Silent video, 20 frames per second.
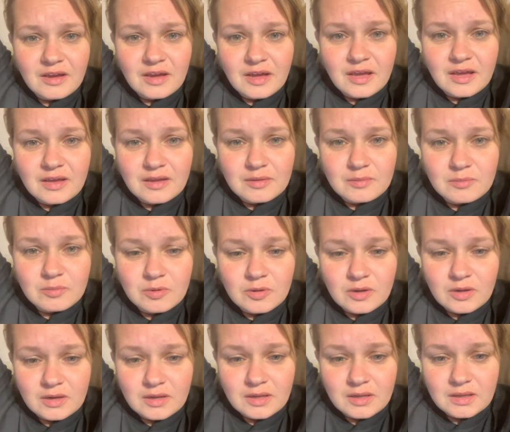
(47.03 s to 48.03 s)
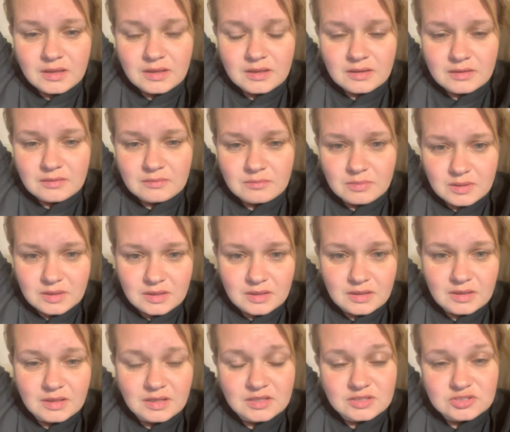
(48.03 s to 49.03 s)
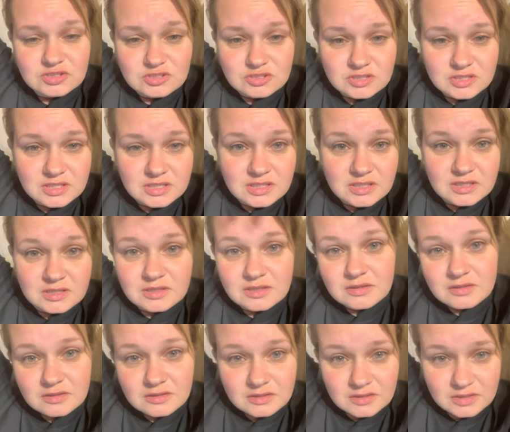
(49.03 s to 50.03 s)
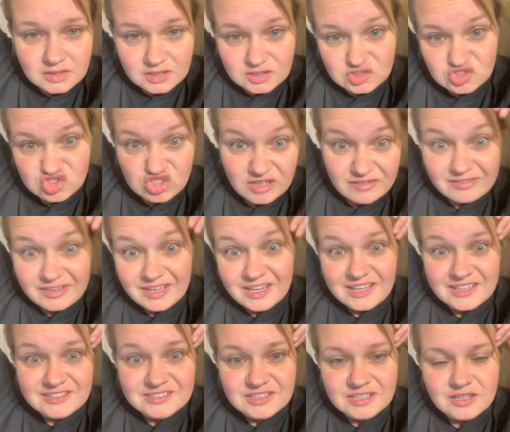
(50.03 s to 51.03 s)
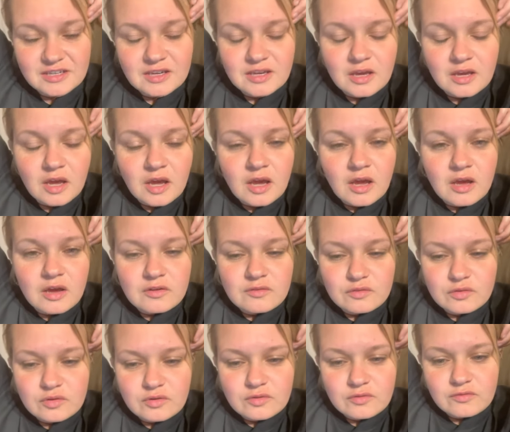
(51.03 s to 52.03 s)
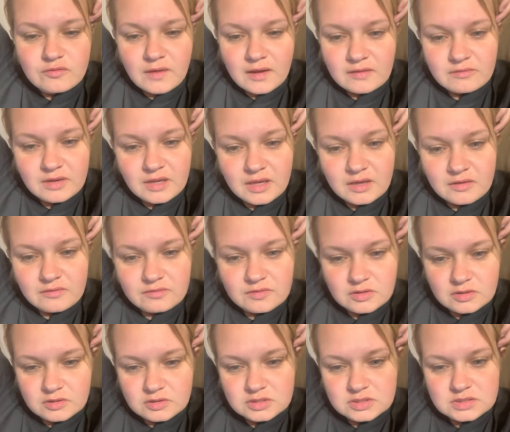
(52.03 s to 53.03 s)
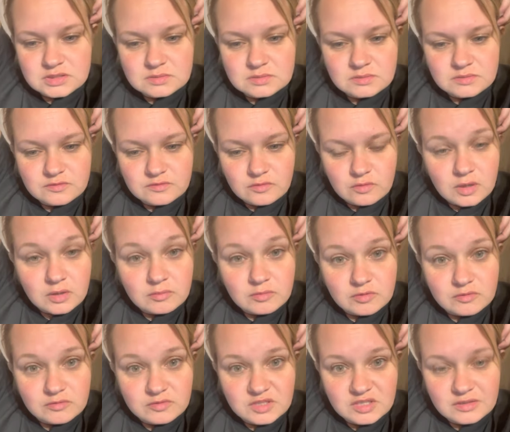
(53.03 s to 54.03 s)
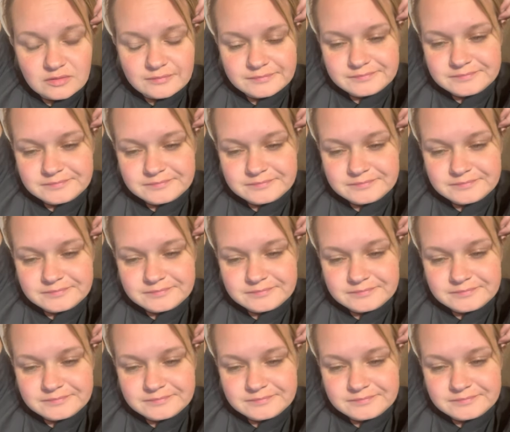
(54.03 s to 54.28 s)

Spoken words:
and put on a big history extravaganza for 5.5 years before I moved here.